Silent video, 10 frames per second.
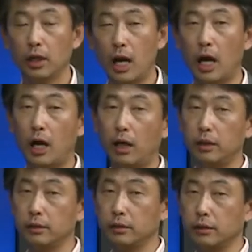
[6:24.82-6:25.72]

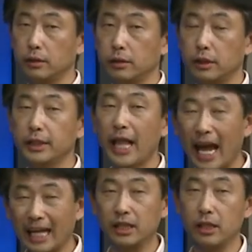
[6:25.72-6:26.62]
are the
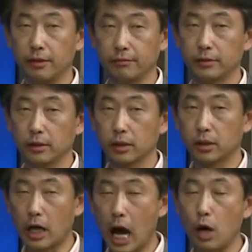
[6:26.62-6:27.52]
negative
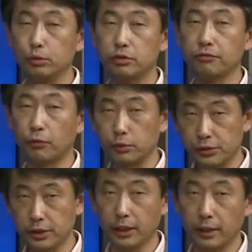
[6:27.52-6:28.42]
grounds for
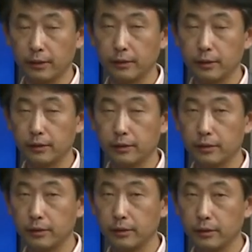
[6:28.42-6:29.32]
C.
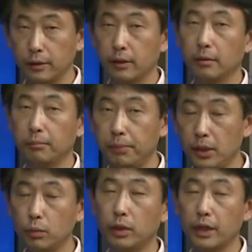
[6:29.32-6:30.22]

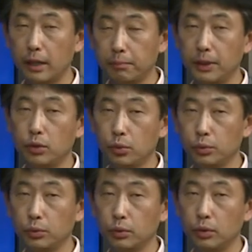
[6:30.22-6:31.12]
B1 and
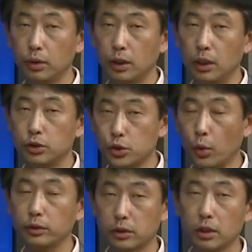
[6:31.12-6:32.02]
B2
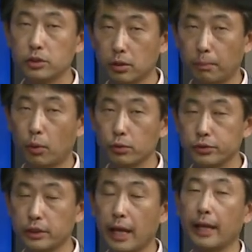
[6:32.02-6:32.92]
jointly supports
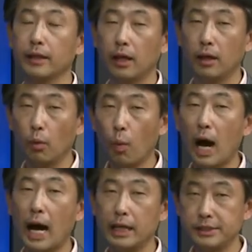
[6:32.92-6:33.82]
that
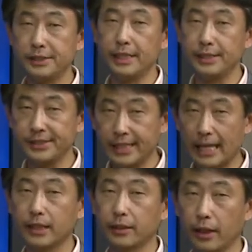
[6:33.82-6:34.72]
why C is
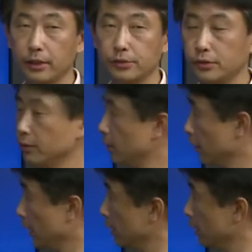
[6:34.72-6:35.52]
not the case. Okay?